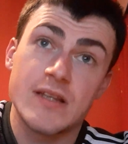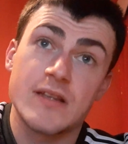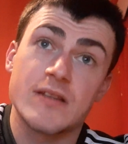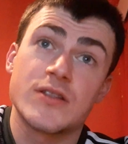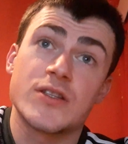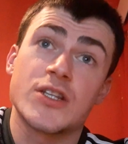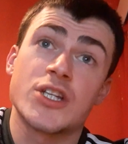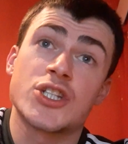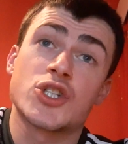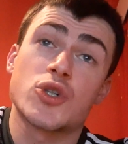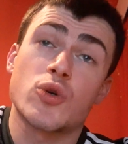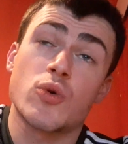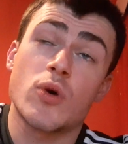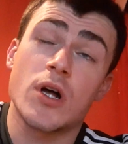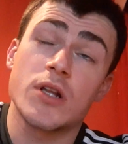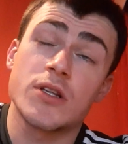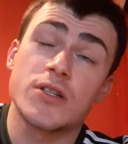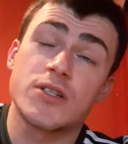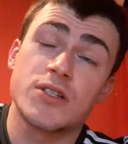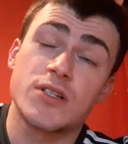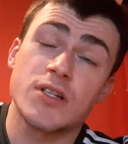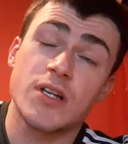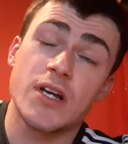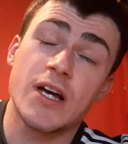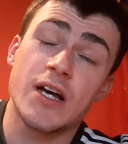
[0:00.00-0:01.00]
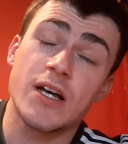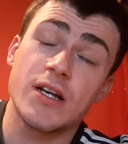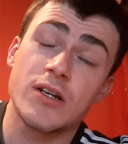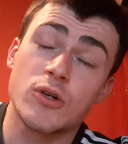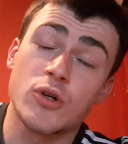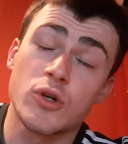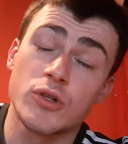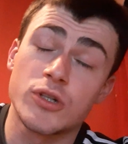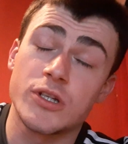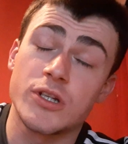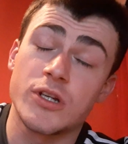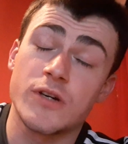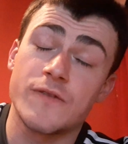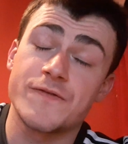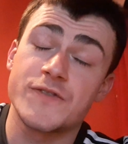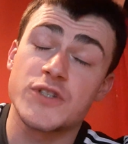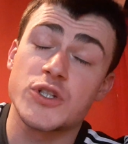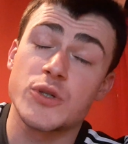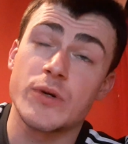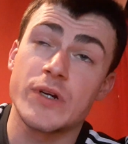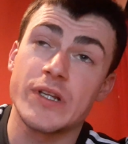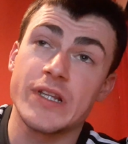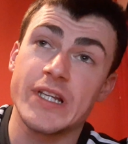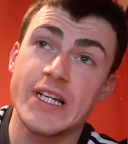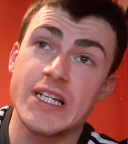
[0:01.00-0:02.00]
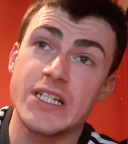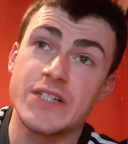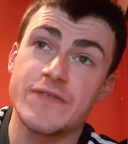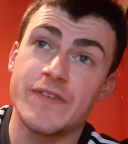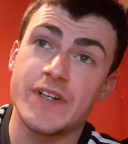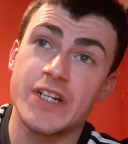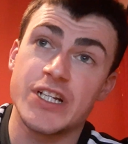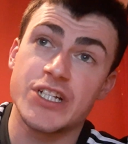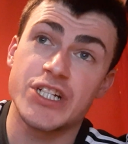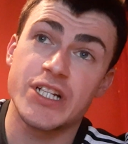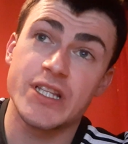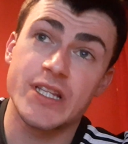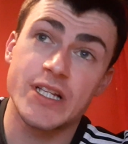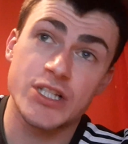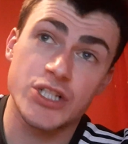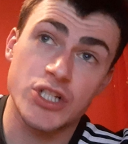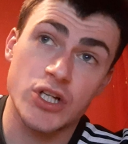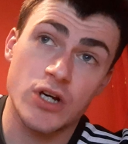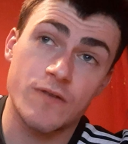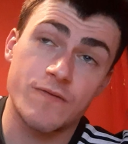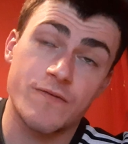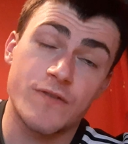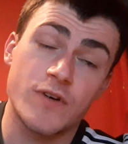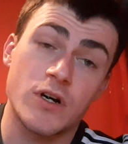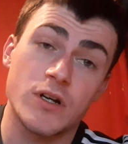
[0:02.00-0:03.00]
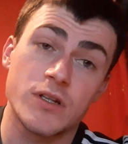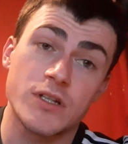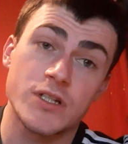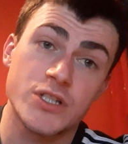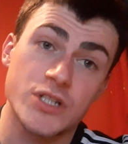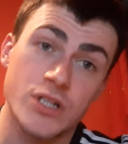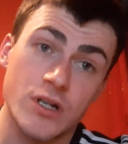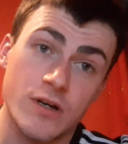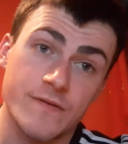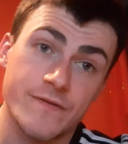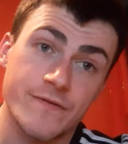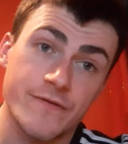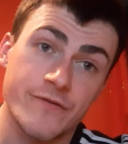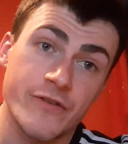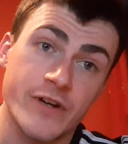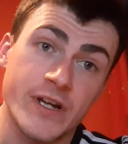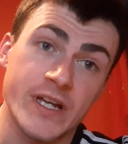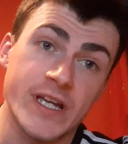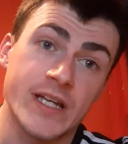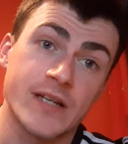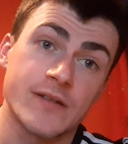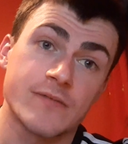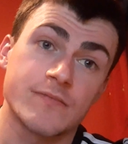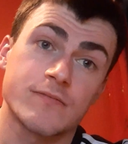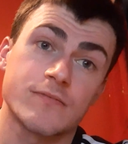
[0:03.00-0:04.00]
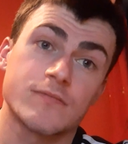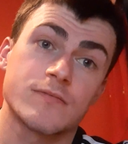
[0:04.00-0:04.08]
The squad's good enough to at least finish in the top four, the top three.